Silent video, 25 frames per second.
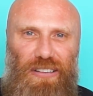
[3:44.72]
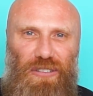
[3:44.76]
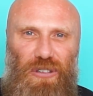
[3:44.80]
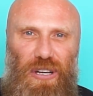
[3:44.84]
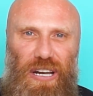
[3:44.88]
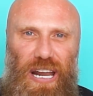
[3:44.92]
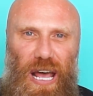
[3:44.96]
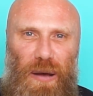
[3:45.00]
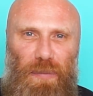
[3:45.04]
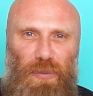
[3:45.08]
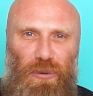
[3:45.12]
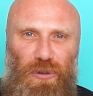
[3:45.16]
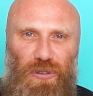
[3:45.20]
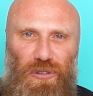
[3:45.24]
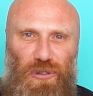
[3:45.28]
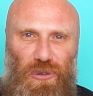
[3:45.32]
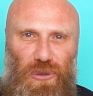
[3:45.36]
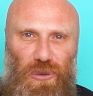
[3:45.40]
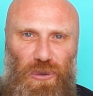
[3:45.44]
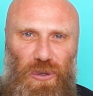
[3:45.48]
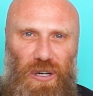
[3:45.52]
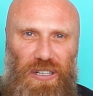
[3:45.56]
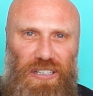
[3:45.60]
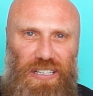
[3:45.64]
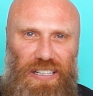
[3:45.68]
to an Apple
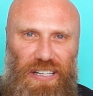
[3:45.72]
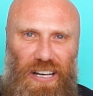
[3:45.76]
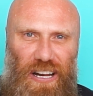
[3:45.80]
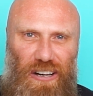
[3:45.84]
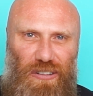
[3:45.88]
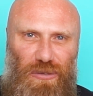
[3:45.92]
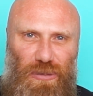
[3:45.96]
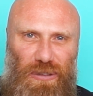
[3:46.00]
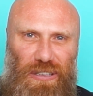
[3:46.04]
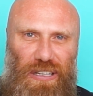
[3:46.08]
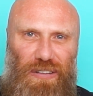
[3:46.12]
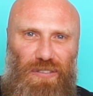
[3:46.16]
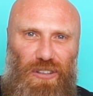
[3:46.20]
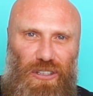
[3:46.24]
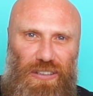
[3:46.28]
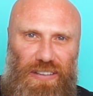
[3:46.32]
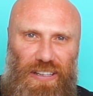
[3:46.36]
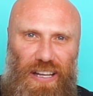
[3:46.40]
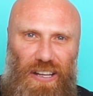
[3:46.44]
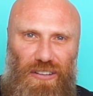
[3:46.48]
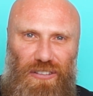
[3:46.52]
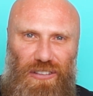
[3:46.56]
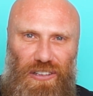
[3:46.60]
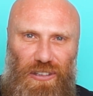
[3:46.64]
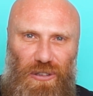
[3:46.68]
store and you notice what they've got
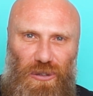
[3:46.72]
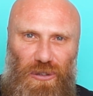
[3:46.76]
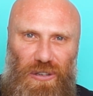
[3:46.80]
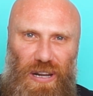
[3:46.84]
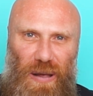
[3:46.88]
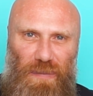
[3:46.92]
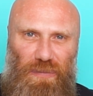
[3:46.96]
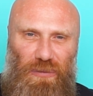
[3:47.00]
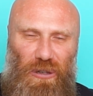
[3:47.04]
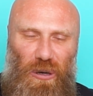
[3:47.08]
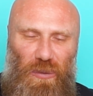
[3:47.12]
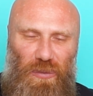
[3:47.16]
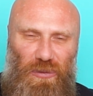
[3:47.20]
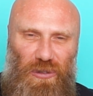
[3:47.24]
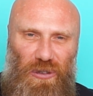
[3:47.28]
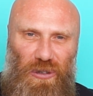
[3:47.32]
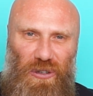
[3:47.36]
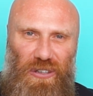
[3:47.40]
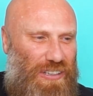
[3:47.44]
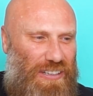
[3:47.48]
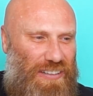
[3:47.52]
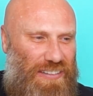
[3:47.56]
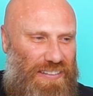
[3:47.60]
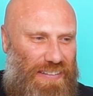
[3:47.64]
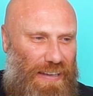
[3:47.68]
those little laptops
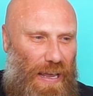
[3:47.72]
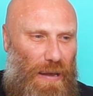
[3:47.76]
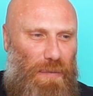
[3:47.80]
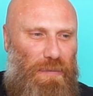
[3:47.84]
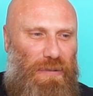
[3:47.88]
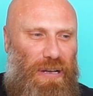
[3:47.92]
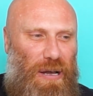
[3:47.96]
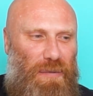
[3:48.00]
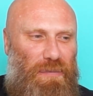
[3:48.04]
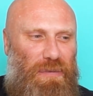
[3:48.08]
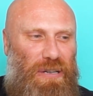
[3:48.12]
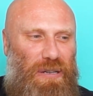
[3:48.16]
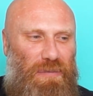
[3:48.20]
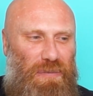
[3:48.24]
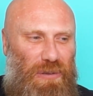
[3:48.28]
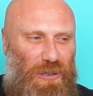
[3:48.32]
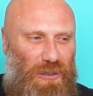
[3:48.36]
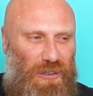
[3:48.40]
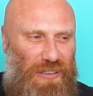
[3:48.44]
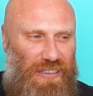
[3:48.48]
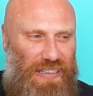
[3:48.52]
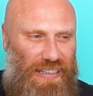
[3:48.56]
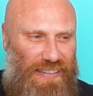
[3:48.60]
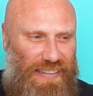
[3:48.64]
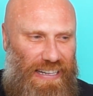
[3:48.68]
on, the same company
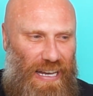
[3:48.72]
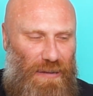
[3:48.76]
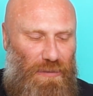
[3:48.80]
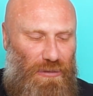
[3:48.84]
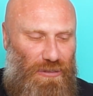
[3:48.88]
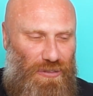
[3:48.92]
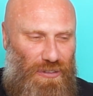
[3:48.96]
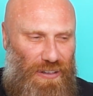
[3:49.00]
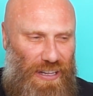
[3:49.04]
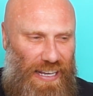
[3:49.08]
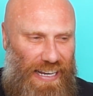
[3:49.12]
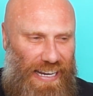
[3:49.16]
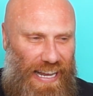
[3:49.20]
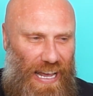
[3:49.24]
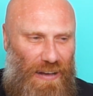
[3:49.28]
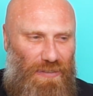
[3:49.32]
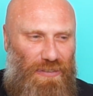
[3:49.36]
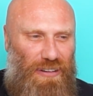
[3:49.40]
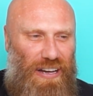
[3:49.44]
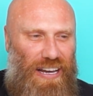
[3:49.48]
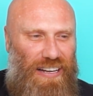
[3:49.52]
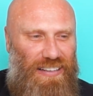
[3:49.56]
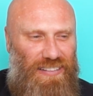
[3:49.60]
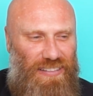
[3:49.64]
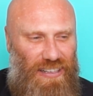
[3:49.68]
building the tables for their
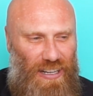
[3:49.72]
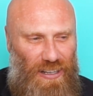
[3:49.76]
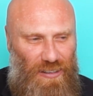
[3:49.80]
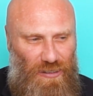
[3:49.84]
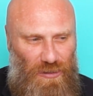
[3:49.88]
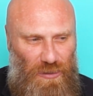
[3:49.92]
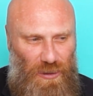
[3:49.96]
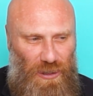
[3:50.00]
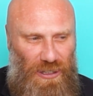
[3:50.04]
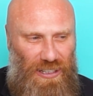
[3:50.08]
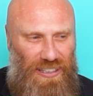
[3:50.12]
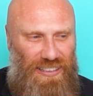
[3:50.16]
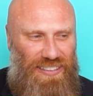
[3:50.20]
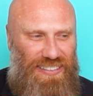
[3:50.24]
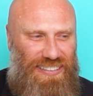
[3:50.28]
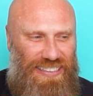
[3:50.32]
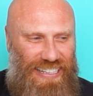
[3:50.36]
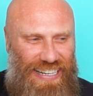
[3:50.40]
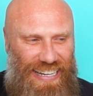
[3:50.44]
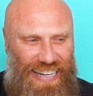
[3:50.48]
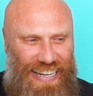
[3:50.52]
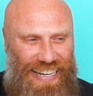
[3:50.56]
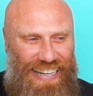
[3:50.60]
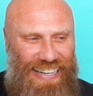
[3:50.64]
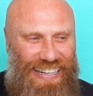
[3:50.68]
cafes as well as
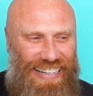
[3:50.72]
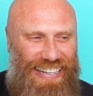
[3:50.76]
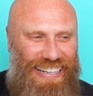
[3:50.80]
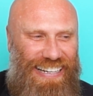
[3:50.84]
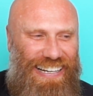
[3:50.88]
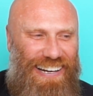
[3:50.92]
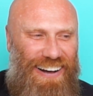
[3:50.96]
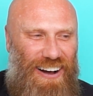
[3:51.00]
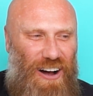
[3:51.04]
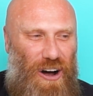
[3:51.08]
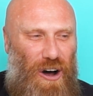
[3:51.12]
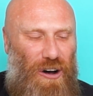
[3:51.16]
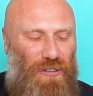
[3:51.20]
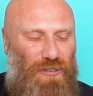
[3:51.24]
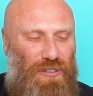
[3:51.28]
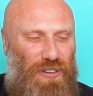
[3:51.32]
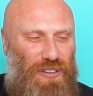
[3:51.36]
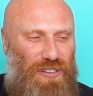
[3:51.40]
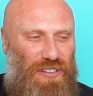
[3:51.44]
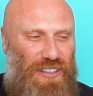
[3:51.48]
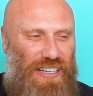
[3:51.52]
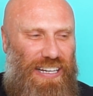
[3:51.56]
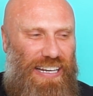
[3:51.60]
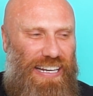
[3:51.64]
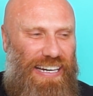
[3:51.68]
their
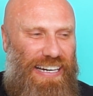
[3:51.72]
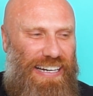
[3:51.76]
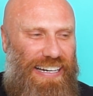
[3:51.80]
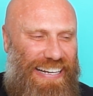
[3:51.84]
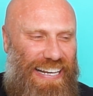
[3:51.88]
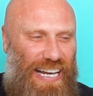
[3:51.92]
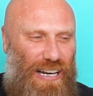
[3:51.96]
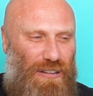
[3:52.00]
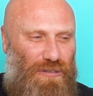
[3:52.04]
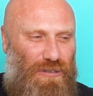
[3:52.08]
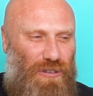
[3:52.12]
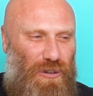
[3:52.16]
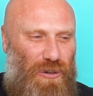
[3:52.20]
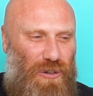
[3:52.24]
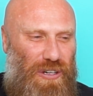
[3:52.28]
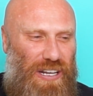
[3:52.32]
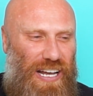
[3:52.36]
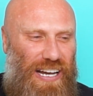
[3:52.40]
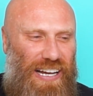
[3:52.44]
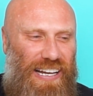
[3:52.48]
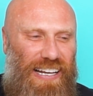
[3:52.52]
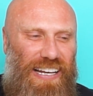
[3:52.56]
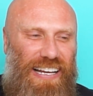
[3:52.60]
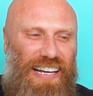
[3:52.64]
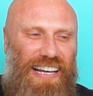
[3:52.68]
office in
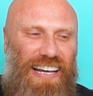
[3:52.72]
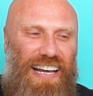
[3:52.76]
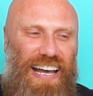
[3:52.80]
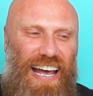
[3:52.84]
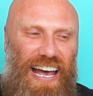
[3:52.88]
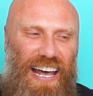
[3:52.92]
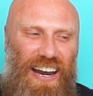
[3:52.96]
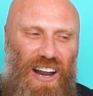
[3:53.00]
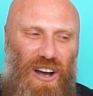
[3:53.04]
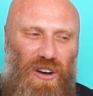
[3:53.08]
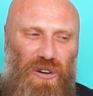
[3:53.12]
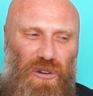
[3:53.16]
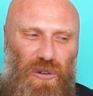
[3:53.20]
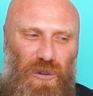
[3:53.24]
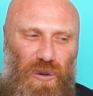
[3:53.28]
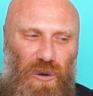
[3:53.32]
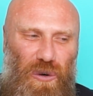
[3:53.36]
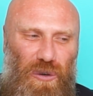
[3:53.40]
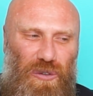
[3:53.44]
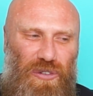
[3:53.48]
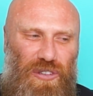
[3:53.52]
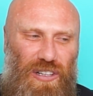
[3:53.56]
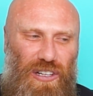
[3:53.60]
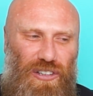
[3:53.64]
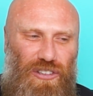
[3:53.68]
California. And I could
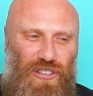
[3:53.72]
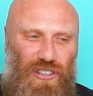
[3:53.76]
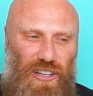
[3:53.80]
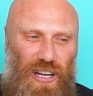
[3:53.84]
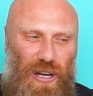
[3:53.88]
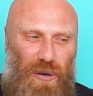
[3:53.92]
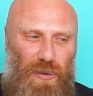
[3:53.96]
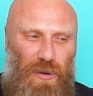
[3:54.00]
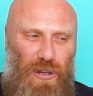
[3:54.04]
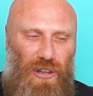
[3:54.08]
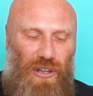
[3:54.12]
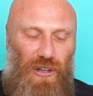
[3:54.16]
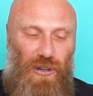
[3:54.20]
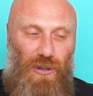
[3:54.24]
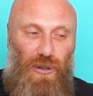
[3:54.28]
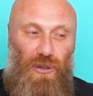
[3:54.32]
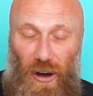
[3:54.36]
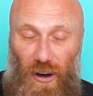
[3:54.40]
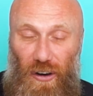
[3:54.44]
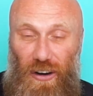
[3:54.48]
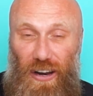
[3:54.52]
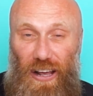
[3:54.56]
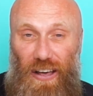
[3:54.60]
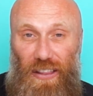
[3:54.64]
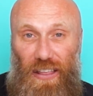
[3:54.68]
also share with you,
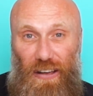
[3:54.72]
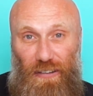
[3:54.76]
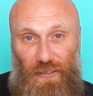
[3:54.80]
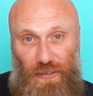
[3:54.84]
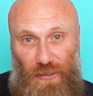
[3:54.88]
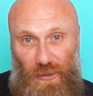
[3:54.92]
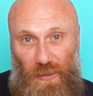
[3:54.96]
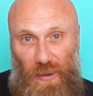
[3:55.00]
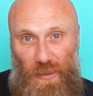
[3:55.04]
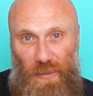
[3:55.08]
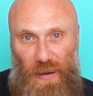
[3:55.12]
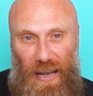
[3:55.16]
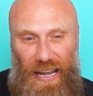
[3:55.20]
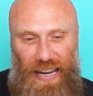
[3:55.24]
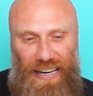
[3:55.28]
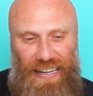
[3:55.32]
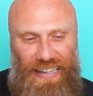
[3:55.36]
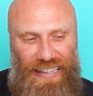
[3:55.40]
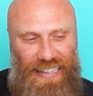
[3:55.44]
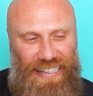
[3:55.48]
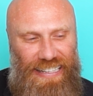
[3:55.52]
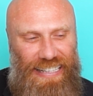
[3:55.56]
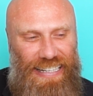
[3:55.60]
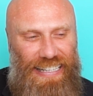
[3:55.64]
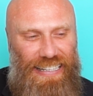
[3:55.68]
I know that from a mate,
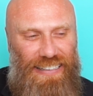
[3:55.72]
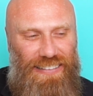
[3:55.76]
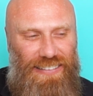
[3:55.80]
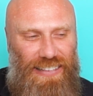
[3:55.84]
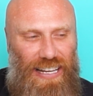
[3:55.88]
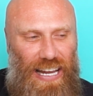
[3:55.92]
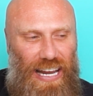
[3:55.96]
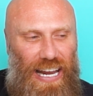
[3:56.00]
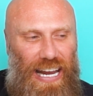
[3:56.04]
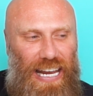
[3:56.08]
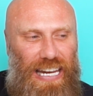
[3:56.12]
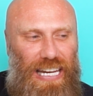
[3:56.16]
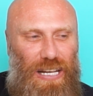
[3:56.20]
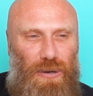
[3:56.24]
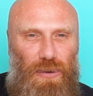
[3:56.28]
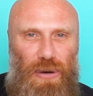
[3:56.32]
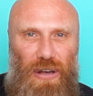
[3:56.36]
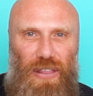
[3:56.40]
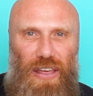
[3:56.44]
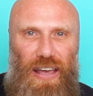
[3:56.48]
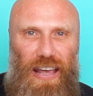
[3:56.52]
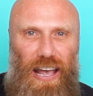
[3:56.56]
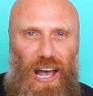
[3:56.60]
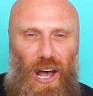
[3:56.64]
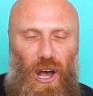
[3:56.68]
so
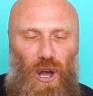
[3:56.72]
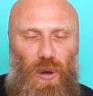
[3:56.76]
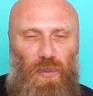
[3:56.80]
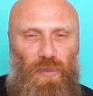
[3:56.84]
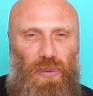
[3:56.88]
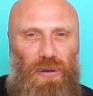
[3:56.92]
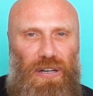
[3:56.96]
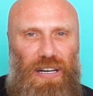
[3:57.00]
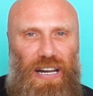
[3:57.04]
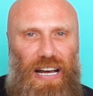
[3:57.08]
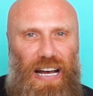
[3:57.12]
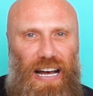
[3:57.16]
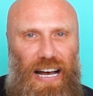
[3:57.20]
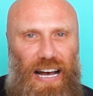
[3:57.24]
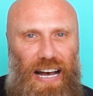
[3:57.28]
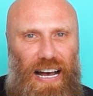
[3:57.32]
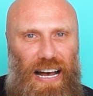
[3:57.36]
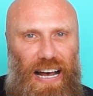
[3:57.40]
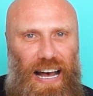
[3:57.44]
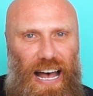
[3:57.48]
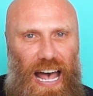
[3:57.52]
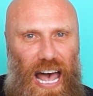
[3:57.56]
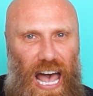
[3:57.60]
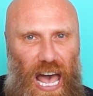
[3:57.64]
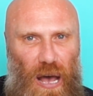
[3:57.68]
anywhere they open
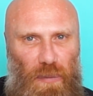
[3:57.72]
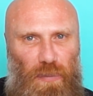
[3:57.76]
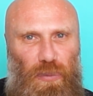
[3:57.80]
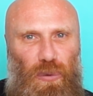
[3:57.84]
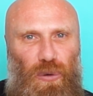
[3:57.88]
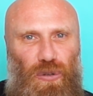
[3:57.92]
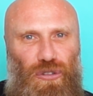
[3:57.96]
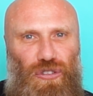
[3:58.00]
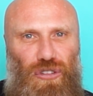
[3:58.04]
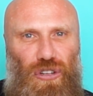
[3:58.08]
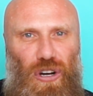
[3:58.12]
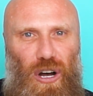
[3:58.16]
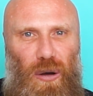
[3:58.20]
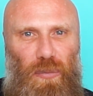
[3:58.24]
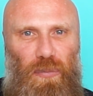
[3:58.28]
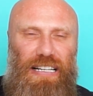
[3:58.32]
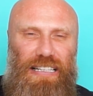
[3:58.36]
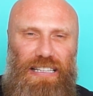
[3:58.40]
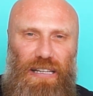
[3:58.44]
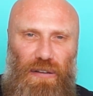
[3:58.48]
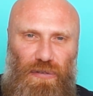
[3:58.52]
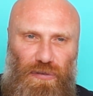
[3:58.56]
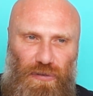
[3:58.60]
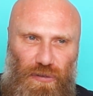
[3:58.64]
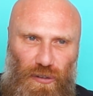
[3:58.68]
an Apple shop,
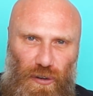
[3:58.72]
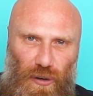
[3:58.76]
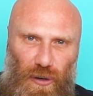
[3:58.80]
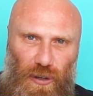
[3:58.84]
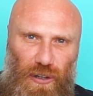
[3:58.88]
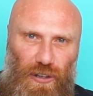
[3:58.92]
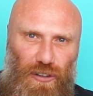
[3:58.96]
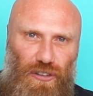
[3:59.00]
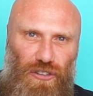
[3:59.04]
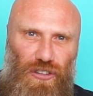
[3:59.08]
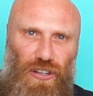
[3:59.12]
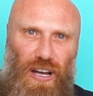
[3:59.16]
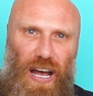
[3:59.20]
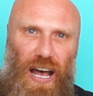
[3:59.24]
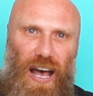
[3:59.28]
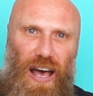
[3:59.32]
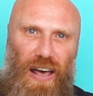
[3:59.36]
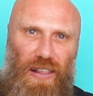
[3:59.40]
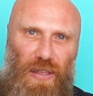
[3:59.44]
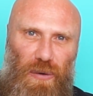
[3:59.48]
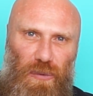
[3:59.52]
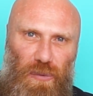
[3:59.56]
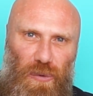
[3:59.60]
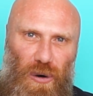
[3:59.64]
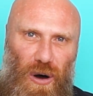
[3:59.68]
the furniture,
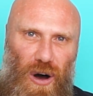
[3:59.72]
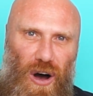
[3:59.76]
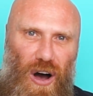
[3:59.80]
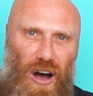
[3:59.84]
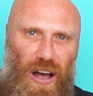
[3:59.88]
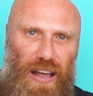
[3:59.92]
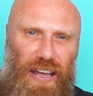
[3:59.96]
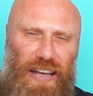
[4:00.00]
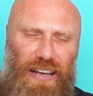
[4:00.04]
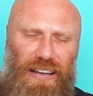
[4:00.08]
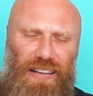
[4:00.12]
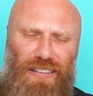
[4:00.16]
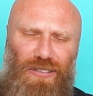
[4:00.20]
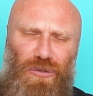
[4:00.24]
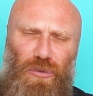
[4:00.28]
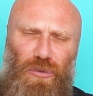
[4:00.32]
the wires,